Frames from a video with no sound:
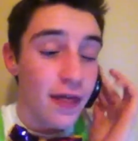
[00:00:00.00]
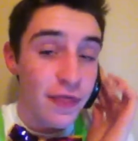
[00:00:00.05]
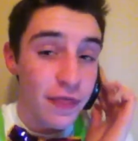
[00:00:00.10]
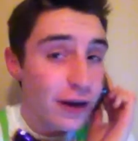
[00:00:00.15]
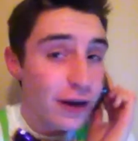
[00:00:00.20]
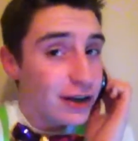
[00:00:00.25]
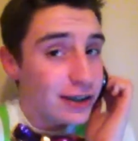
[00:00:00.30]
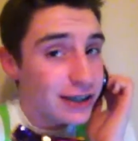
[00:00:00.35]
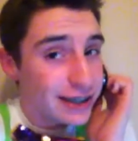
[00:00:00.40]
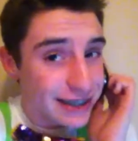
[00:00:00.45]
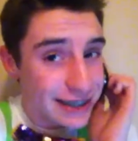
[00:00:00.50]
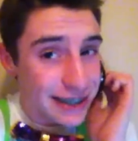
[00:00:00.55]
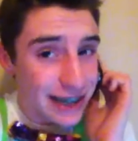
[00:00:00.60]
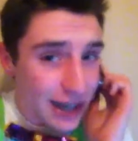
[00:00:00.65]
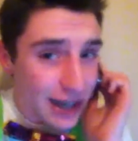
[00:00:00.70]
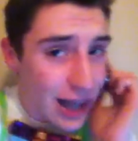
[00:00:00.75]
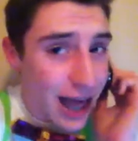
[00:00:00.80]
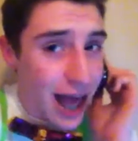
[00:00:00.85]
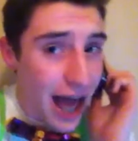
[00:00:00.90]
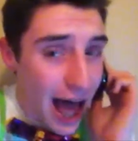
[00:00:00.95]
There's
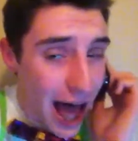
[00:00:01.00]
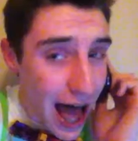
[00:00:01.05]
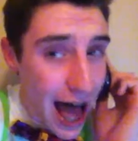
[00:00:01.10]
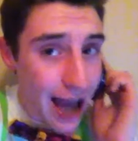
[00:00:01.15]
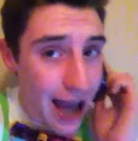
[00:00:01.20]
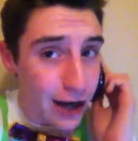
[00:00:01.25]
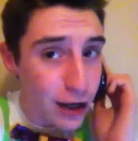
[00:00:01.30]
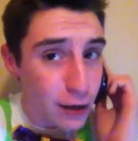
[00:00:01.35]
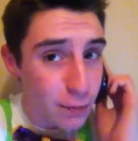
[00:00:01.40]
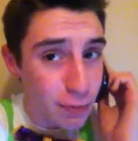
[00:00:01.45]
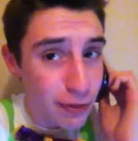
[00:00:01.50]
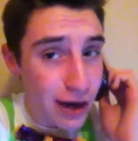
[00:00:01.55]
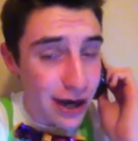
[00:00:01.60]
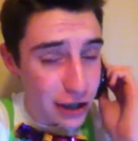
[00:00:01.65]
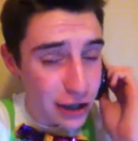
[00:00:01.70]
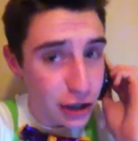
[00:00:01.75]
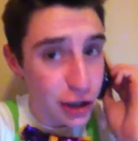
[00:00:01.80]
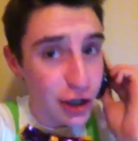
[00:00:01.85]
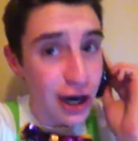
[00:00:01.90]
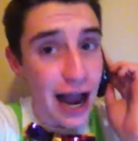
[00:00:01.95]
still a higher
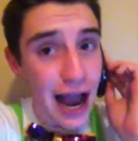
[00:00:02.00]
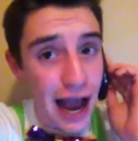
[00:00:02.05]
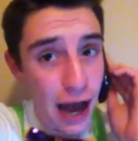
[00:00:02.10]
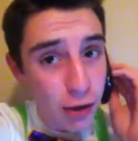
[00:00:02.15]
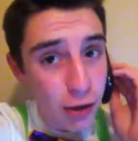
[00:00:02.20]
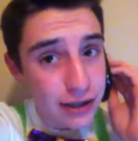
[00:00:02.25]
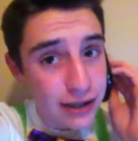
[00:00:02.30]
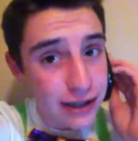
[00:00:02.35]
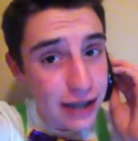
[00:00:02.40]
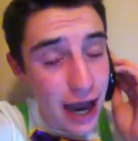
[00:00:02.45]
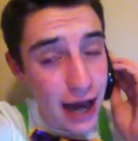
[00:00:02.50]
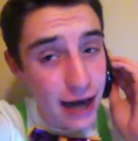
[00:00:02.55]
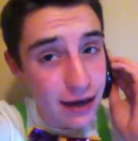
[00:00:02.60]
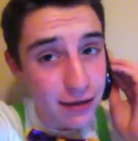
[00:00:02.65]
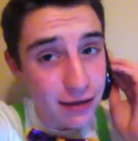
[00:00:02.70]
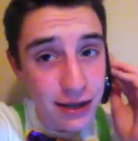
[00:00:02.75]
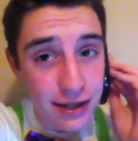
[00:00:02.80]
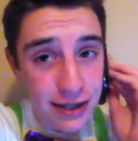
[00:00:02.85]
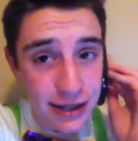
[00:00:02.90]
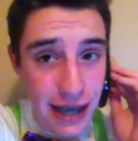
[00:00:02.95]
pressure outside
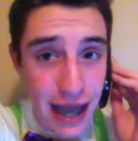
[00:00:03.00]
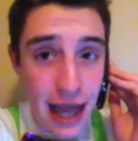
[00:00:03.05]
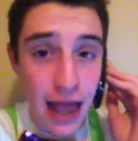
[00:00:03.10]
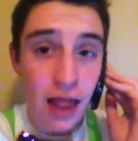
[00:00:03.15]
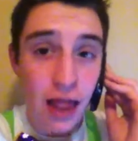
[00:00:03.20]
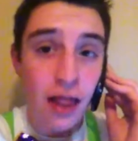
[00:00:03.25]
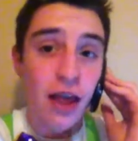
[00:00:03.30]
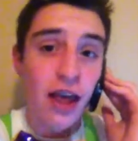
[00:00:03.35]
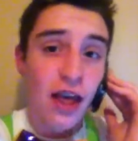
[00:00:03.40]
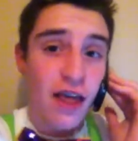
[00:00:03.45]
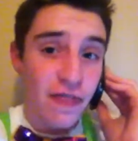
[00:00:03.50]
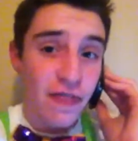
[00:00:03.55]
of the cell